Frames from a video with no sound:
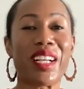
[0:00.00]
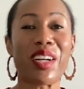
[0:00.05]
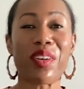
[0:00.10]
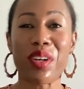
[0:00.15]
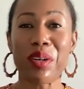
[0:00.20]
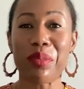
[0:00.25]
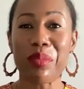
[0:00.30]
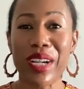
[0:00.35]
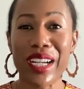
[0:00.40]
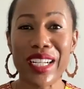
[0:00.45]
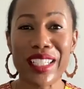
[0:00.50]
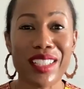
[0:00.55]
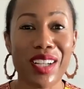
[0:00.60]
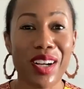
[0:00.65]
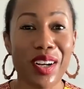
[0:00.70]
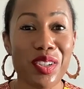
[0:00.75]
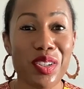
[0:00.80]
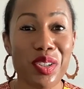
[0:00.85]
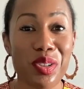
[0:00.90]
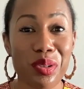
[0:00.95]
Career breaks
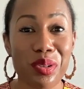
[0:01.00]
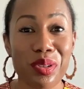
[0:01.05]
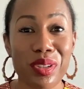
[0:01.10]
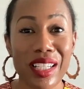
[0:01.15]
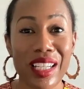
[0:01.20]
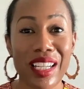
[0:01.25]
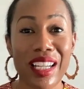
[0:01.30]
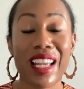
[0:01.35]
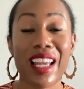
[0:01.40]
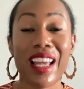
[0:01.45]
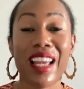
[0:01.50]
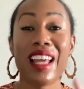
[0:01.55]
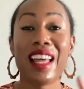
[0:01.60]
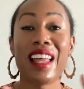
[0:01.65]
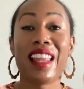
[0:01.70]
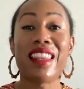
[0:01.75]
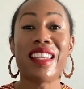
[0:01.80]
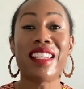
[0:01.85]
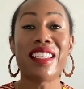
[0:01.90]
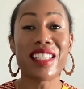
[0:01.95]
are truly
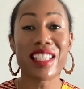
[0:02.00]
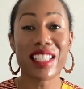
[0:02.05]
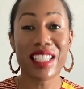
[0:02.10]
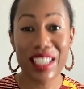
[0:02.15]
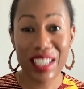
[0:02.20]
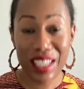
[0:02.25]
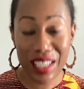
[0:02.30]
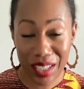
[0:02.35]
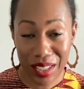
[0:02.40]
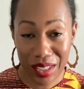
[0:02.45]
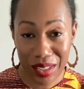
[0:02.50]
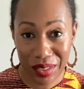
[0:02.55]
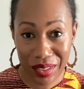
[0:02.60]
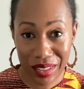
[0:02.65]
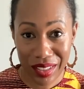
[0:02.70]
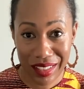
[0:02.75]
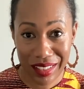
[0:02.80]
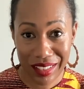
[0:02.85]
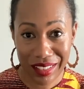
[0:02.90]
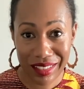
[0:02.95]
the cheat
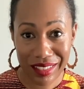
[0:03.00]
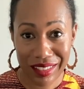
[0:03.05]
code